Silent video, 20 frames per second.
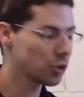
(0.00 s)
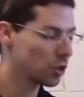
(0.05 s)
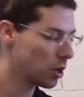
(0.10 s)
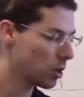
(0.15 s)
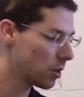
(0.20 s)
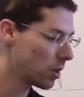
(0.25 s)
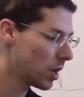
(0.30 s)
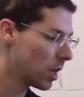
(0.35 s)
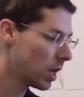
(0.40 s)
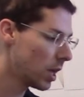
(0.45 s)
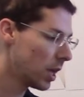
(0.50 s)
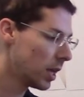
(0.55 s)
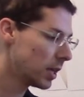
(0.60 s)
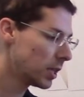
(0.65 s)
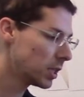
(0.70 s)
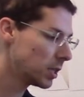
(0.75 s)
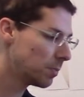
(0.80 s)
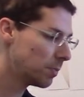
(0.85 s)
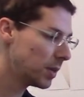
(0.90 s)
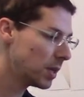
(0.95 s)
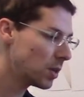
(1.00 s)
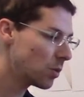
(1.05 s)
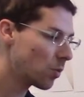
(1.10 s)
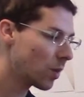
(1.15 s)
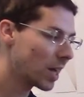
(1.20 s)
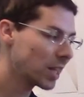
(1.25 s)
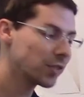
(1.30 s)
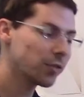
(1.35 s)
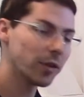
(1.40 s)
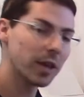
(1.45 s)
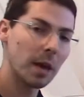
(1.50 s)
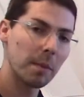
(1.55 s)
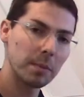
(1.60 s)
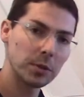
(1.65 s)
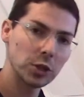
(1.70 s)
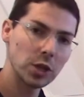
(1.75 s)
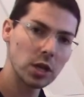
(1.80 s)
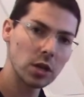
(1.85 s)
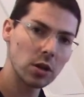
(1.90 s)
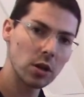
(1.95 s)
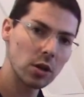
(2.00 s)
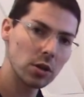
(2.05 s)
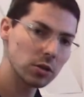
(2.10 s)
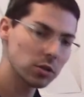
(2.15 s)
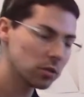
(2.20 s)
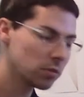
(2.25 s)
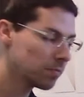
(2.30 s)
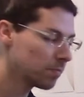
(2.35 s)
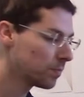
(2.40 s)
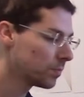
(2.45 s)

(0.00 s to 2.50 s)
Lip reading: So speed-wise for cappuccinos,